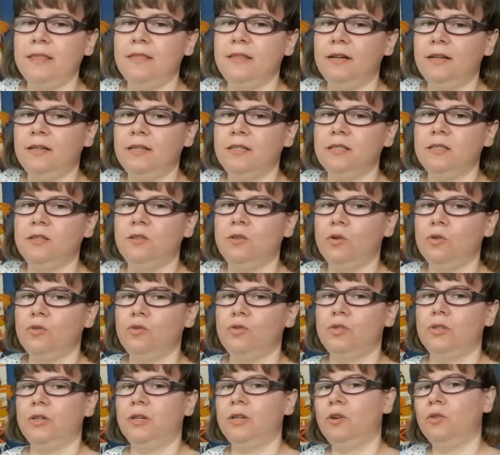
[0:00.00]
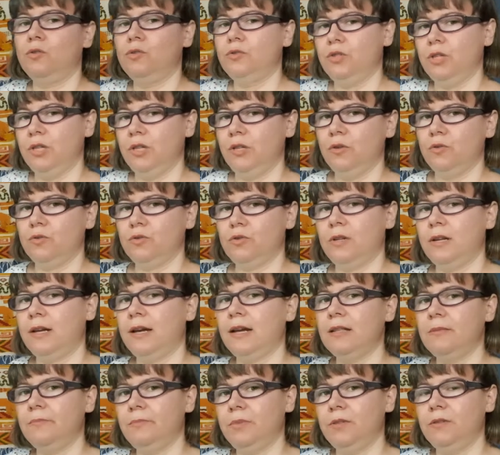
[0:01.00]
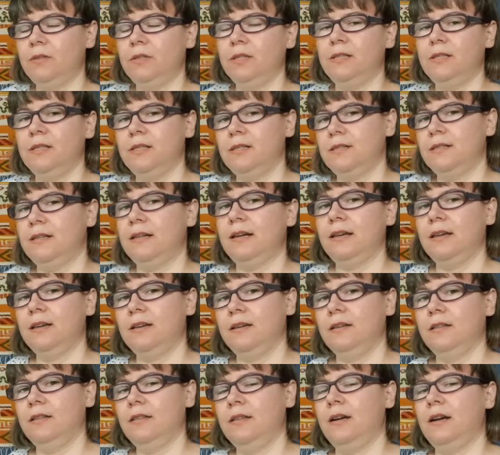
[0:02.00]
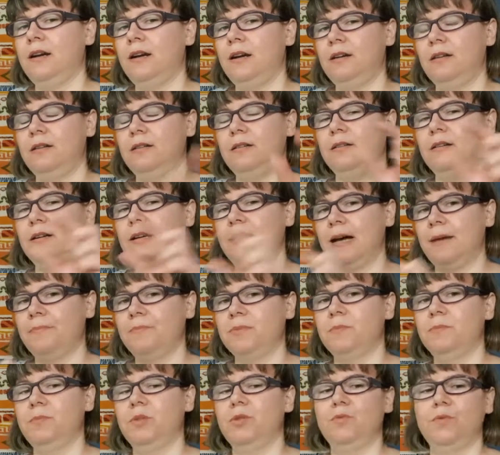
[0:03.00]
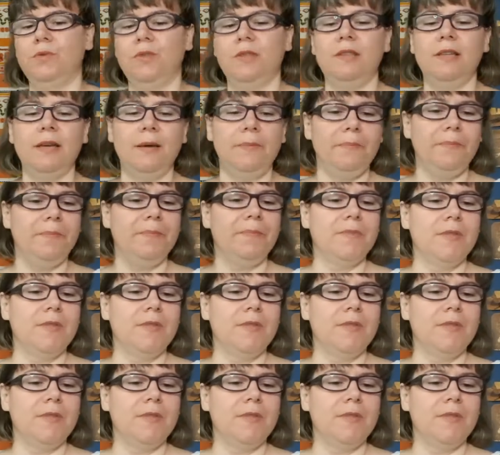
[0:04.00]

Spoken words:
there is not a continuous line, but it is like there are gaps between them.